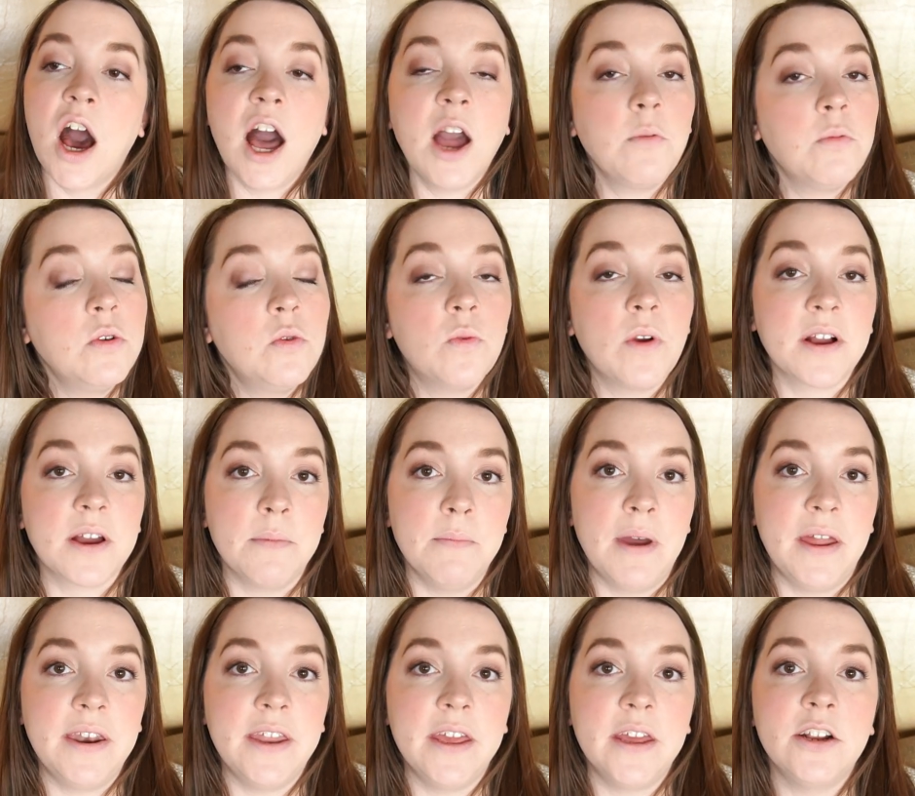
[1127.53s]
I would
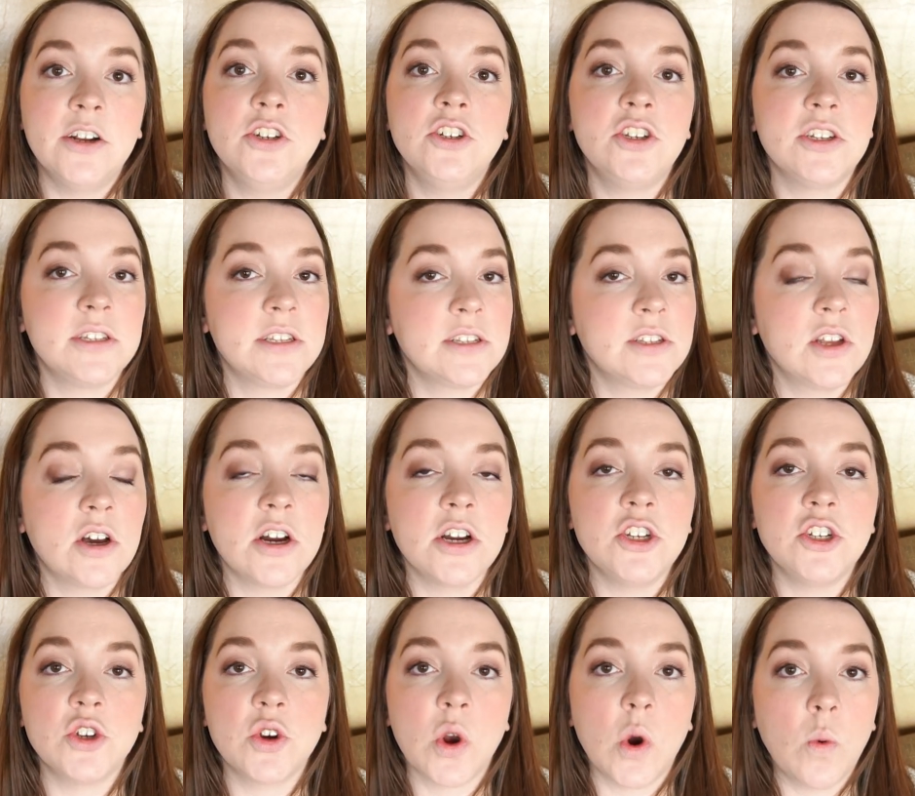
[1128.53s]
recommend it, just as long
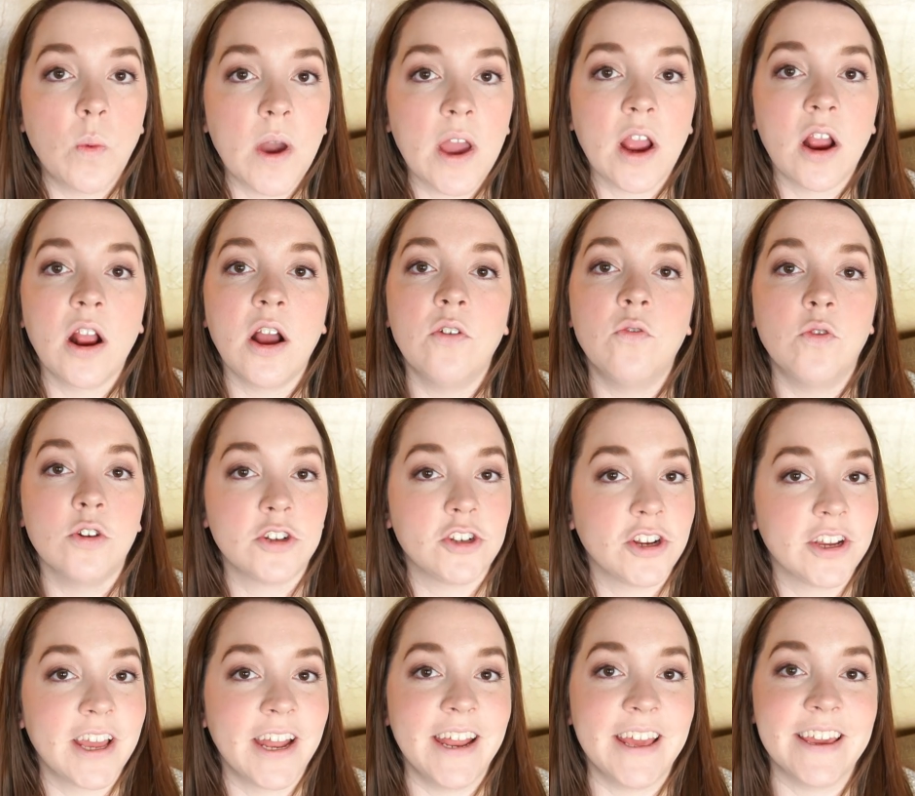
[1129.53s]
as you're aware of what
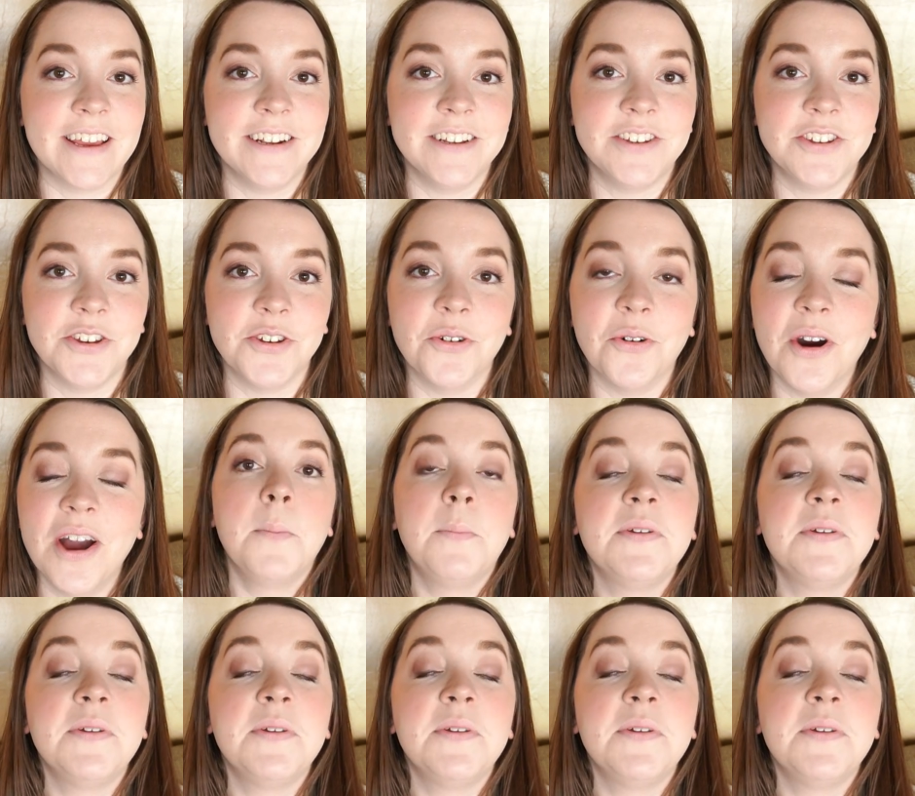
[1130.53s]
you're getting into.